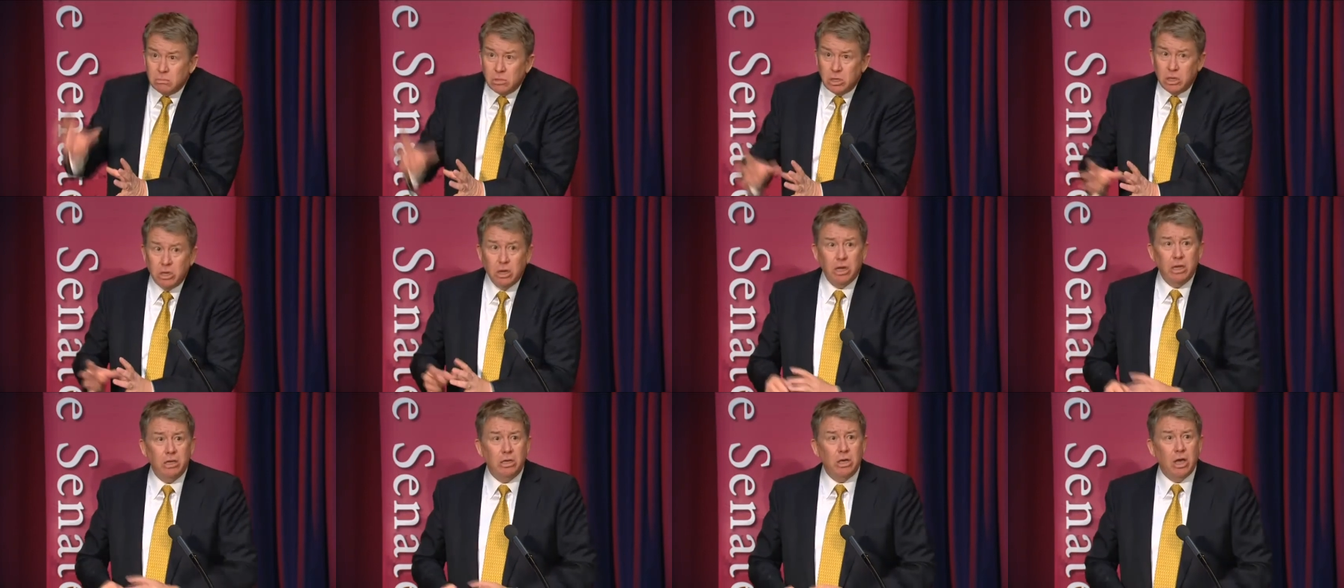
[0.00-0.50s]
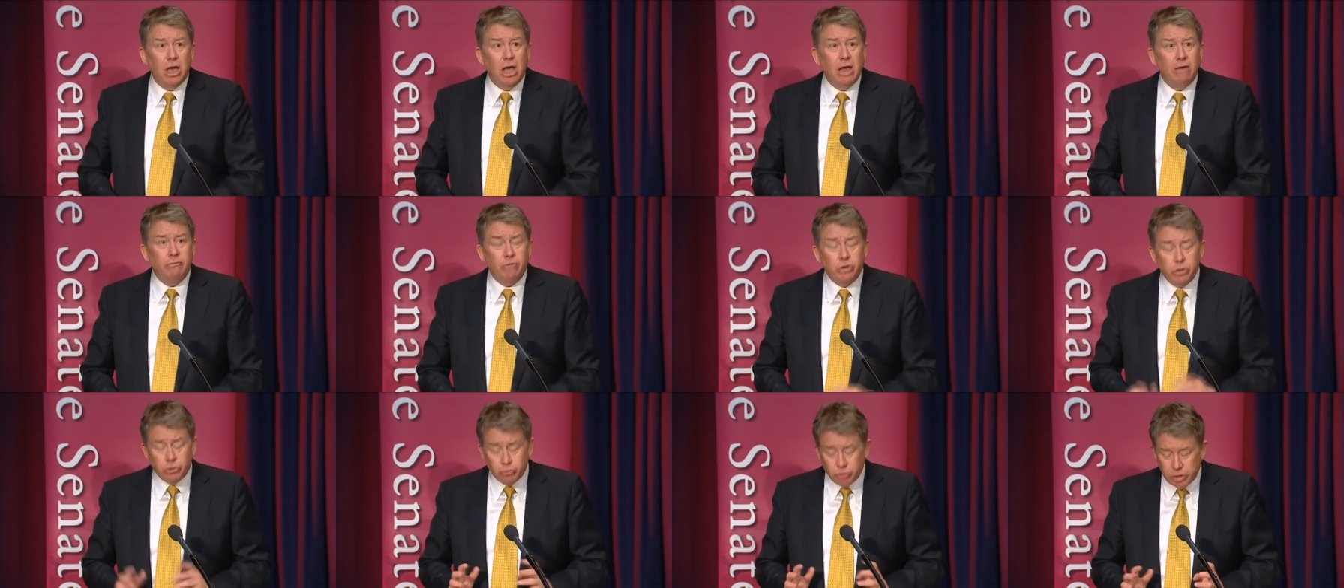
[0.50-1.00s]
your, your
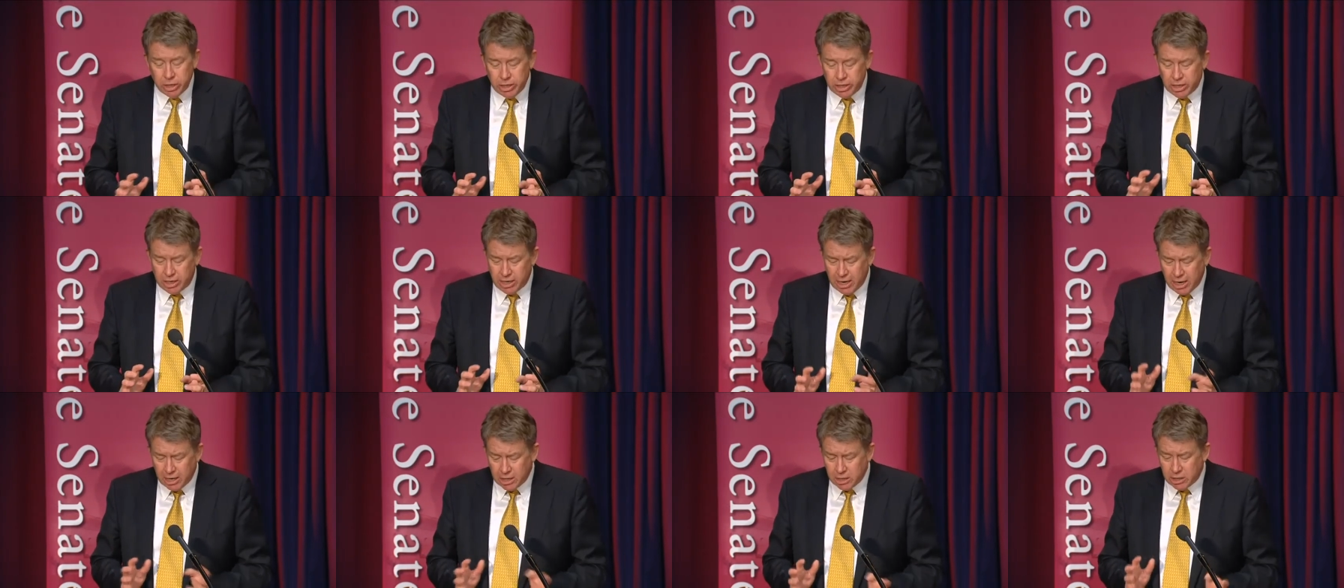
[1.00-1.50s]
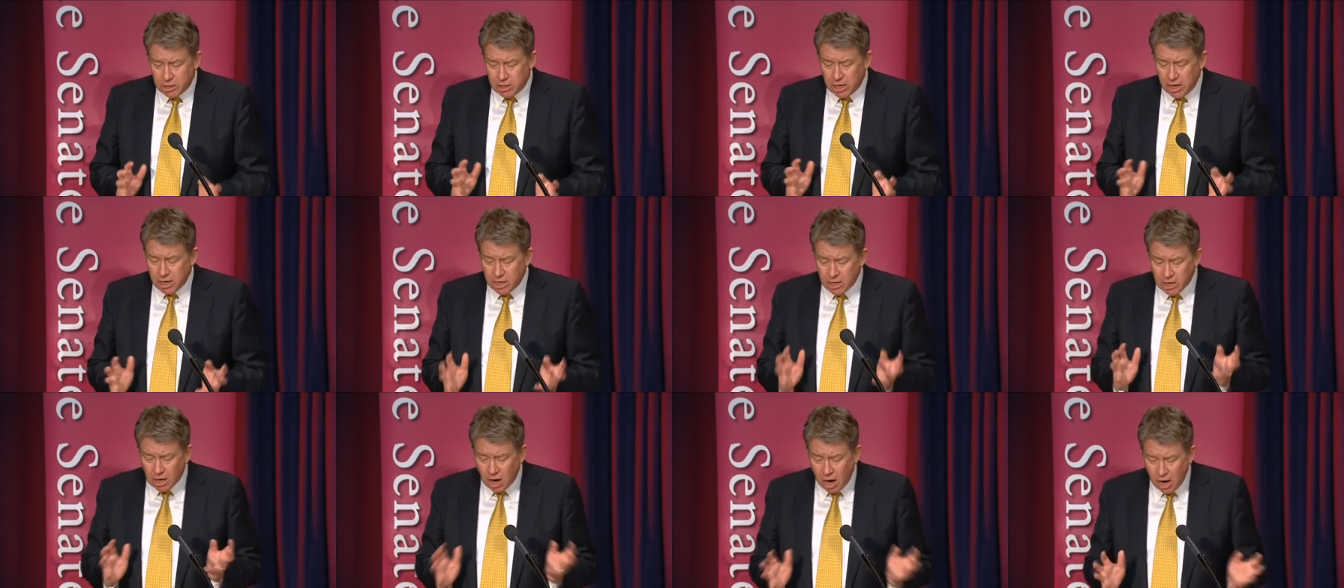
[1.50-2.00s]
average reader can
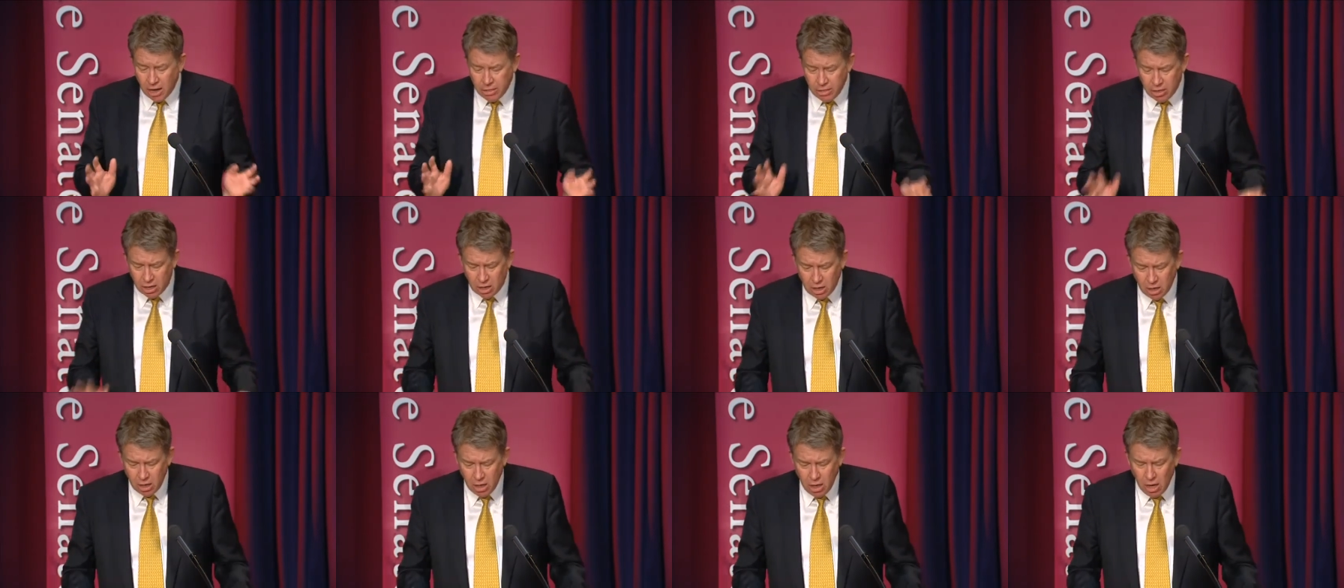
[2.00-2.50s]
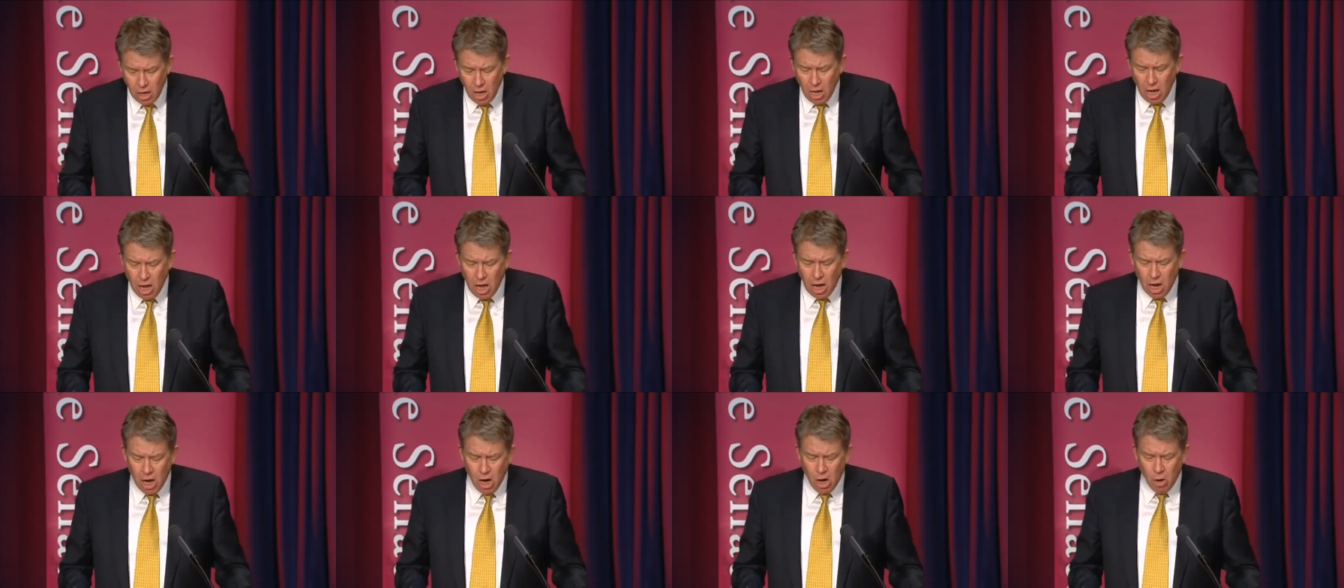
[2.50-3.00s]
understand it, I think
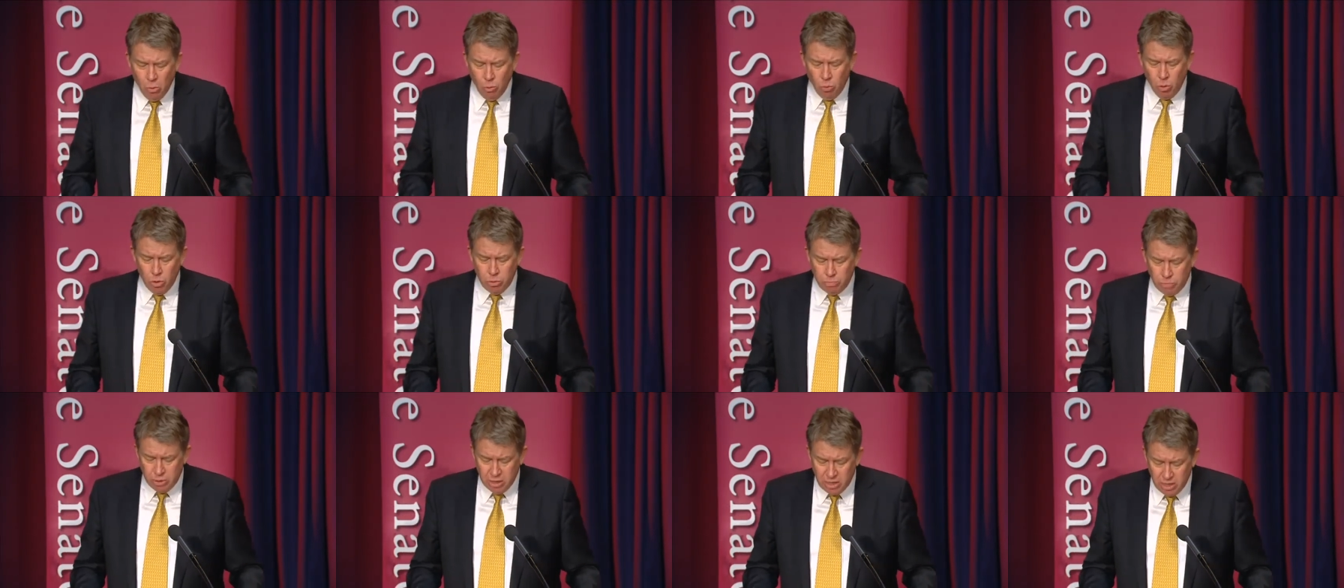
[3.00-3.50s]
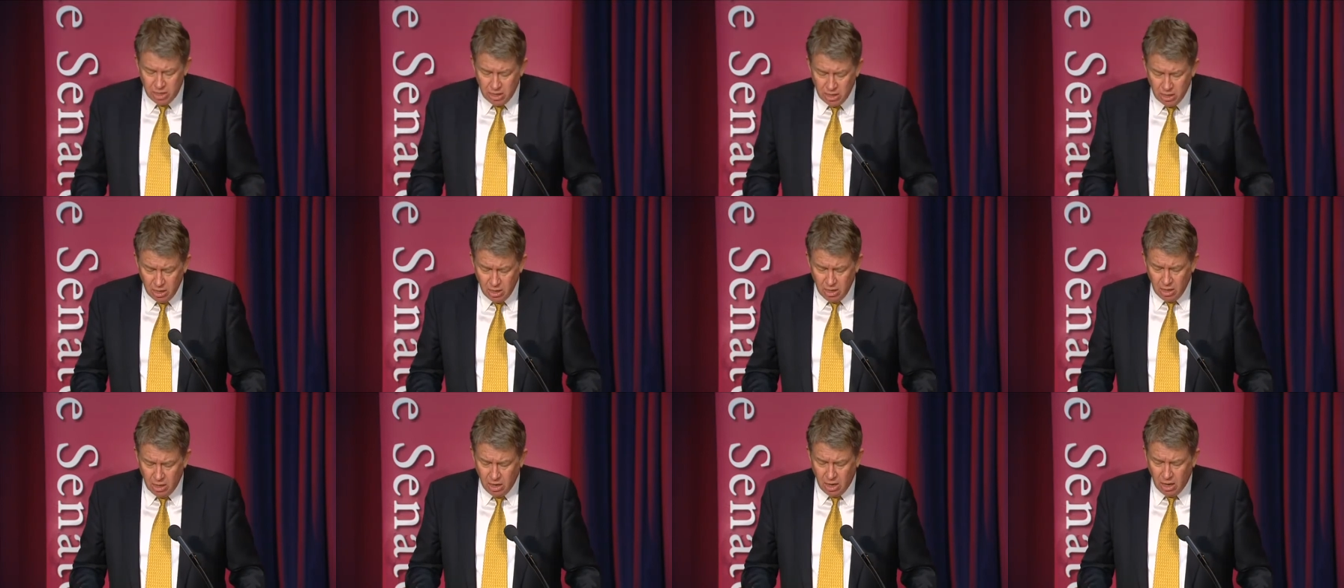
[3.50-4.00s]
uh, would be
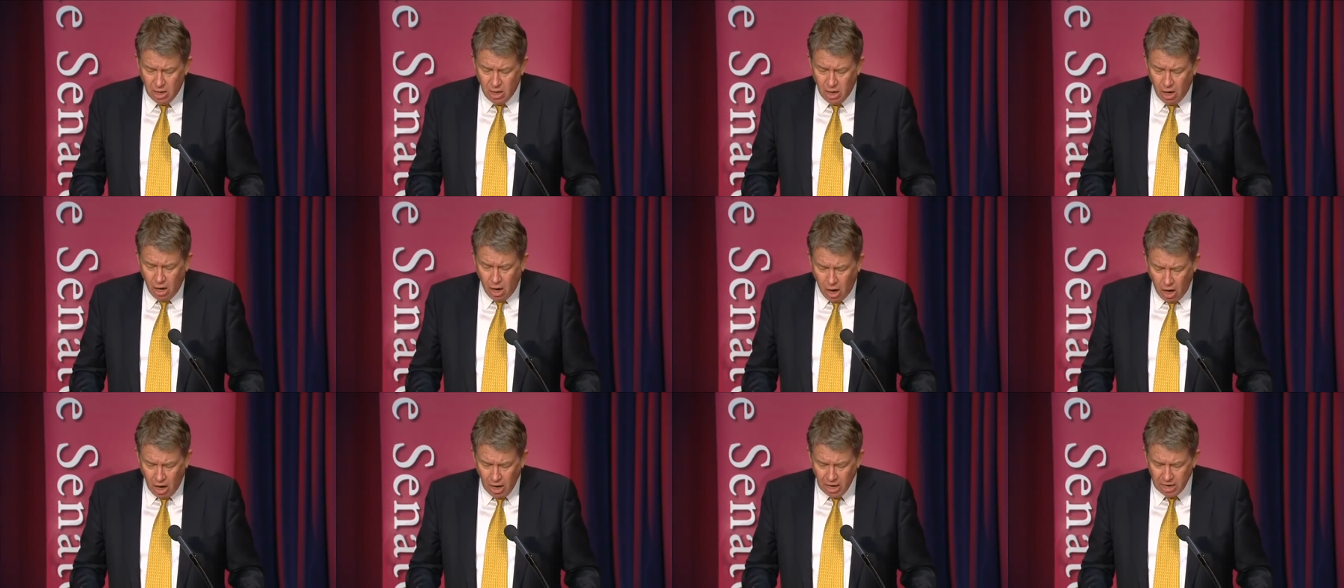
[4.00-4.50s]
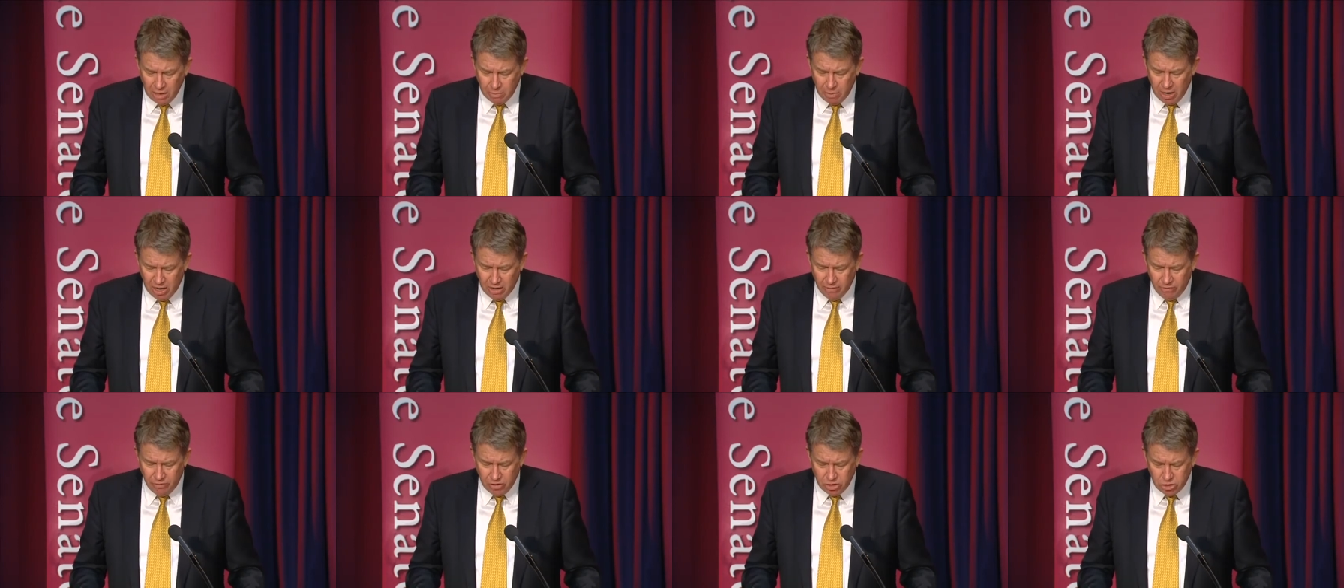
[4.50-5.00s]
uh, highly
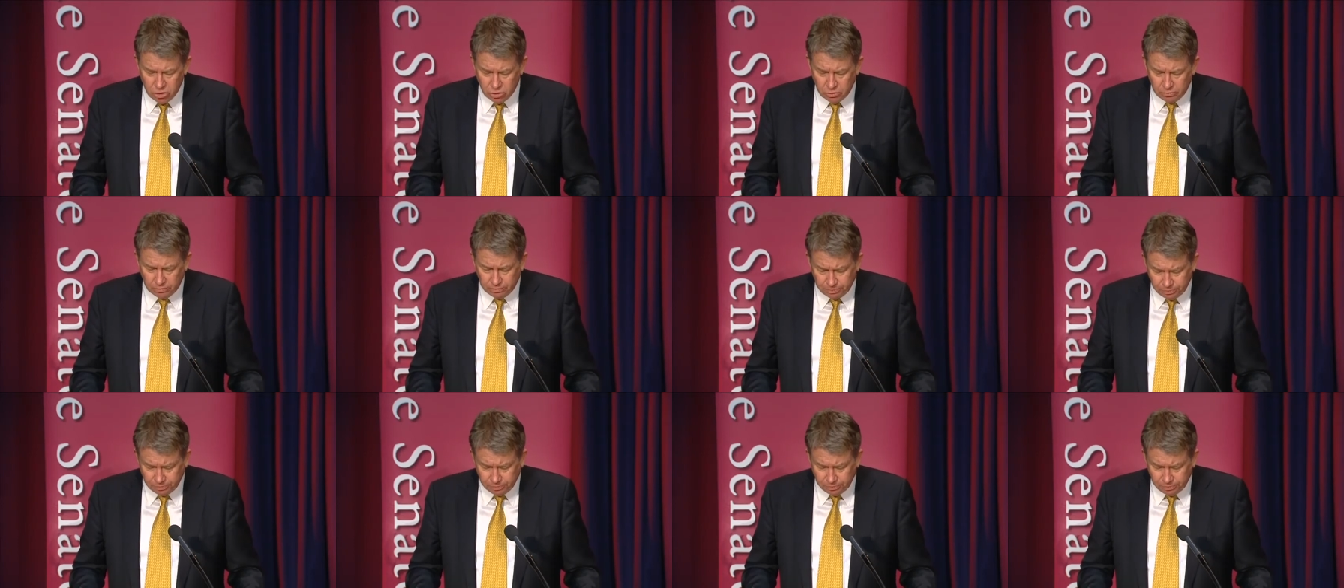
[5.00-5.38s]
beneficial.